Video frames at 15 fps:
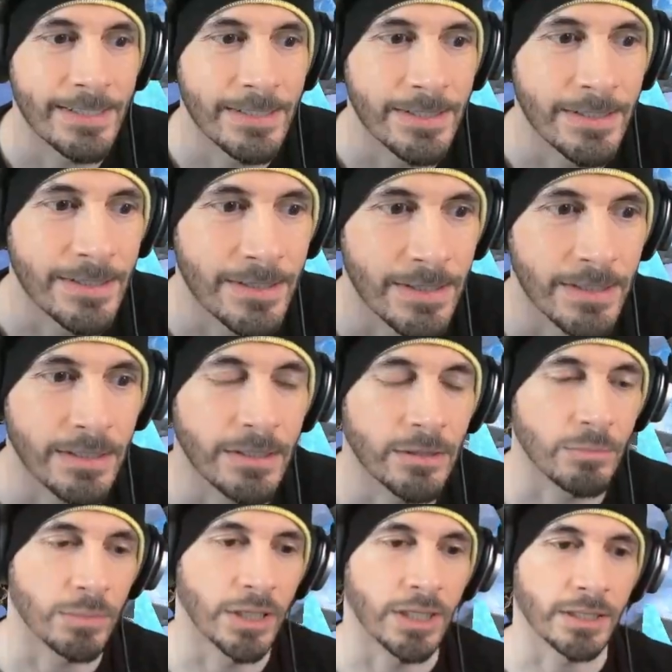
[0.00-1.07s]
she's heal
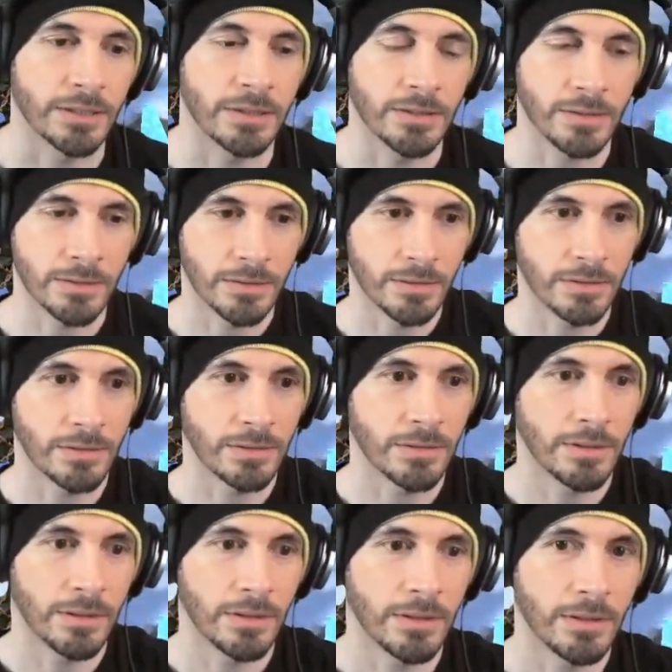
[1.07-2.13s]
blocked.
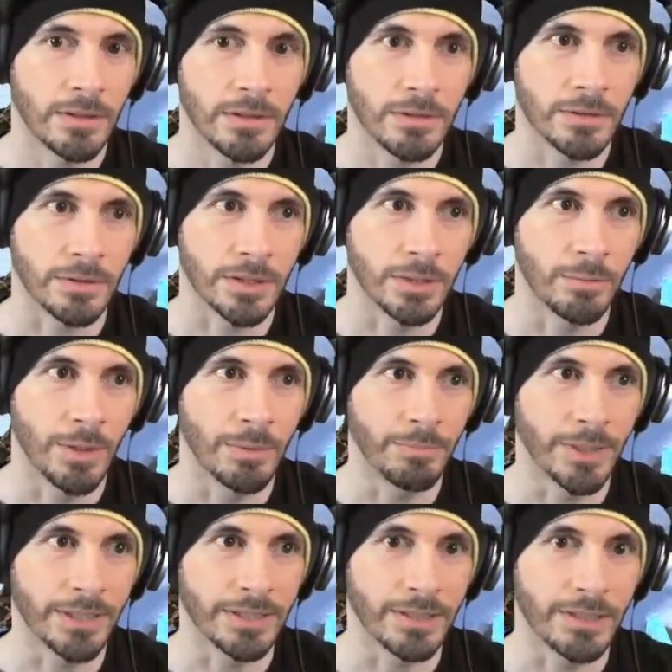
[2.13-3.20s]
So she might
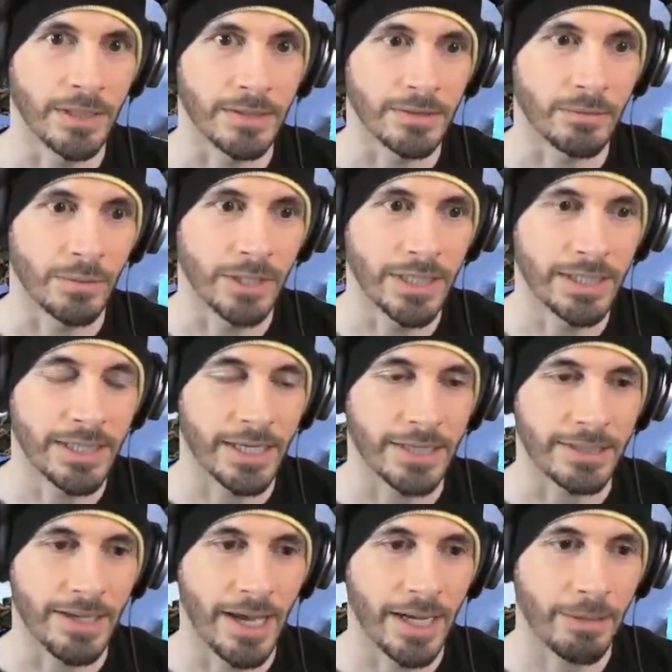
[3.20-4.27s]
bite the dust. We need that
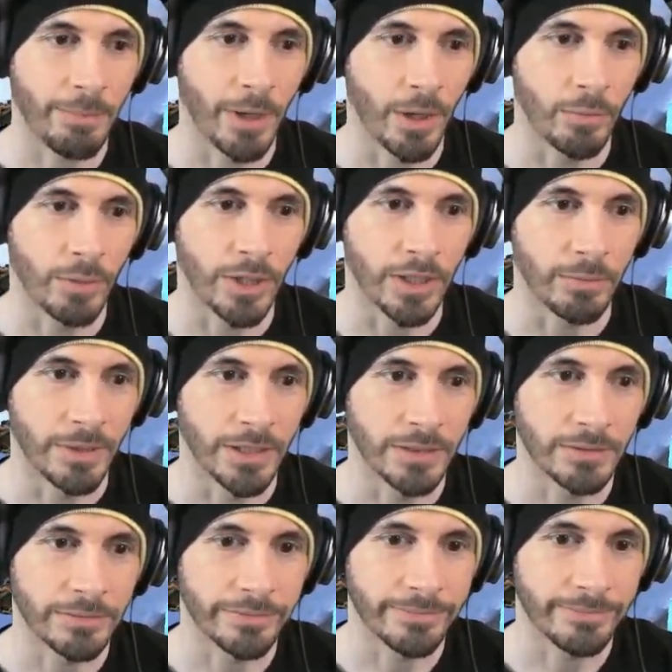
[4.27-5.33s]
attack power break, man.